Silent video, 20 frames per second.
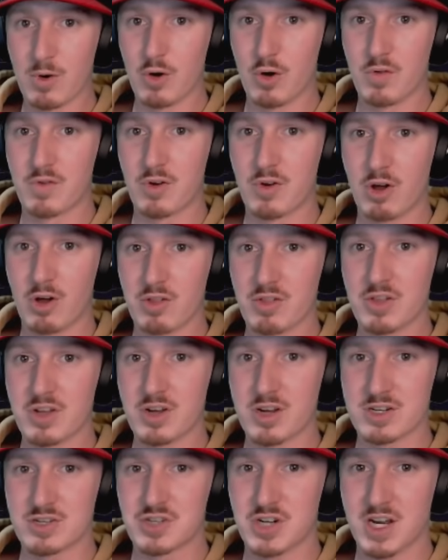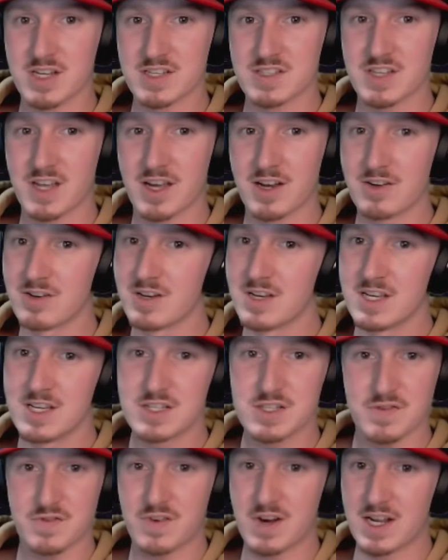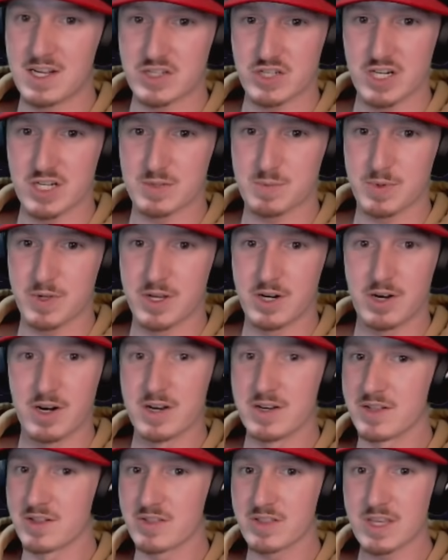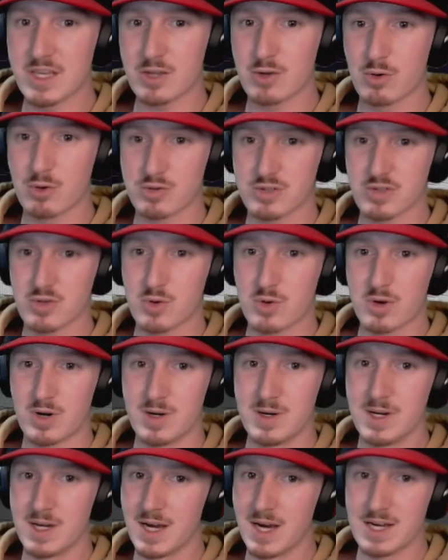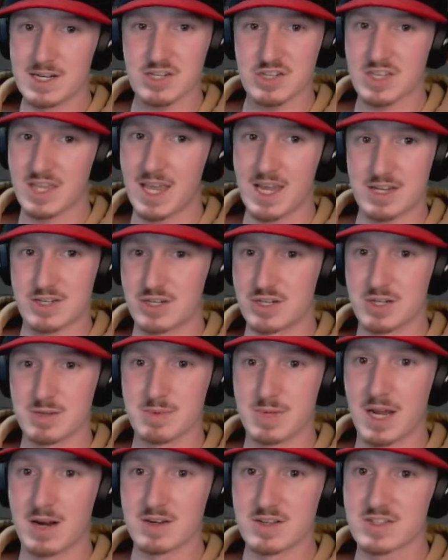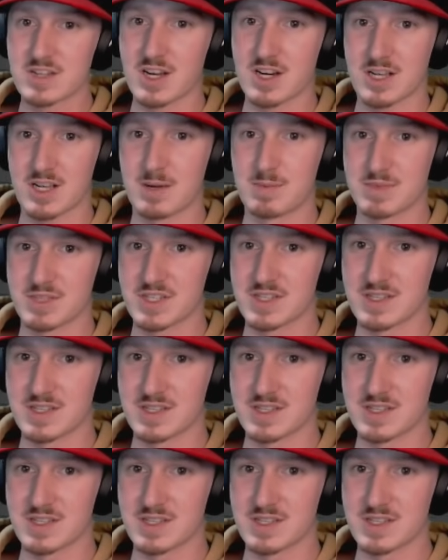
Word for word: overall Leon Draisaitl. He's a franchise player, an elite goal scorer. I just can't turn him down. He's got to come to the